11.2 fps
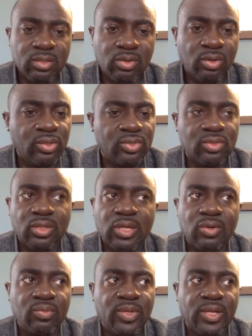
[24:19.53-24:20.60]
going
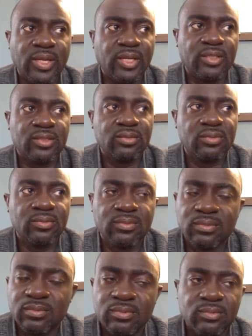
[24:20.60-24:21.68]
solar would
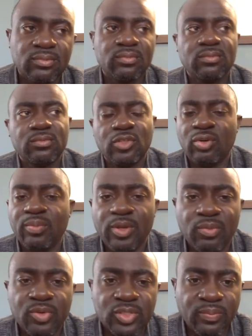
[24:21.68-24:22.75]
be
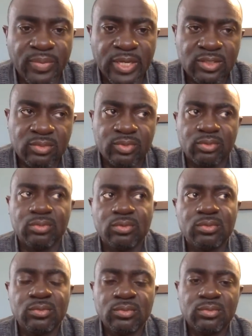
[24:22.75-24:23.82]
almost impossible
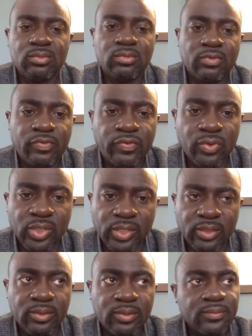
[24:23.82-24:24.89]

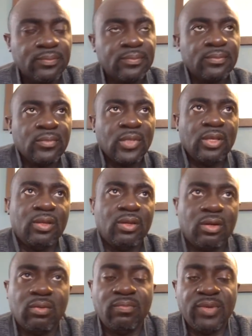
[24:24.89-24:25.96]
fully,
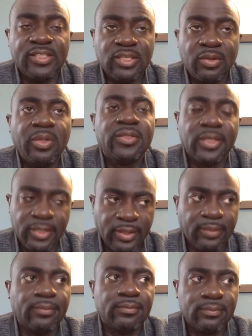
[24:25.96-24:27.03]
but generator,
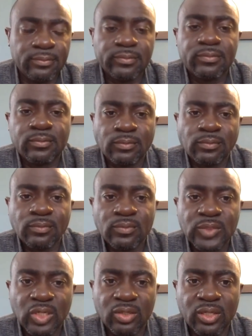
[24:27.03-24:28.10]
yeah.
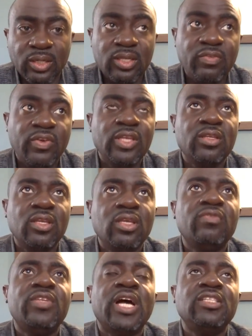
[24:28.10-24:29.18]
Okay, even
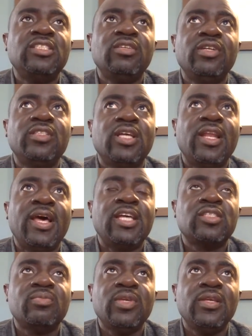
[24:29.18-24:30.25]
if that generator
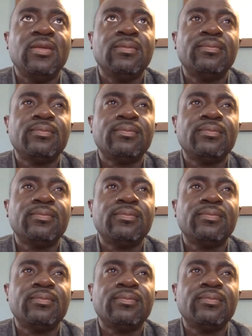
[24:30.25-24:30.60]
lasts me,